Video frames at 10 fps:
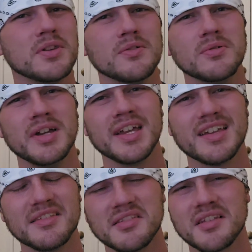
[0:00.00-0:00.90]
you. It
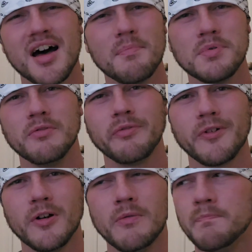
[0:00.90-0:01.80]
can stop you
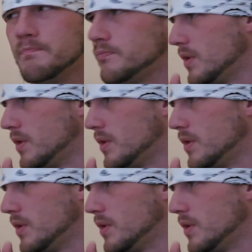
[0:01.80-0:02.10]
from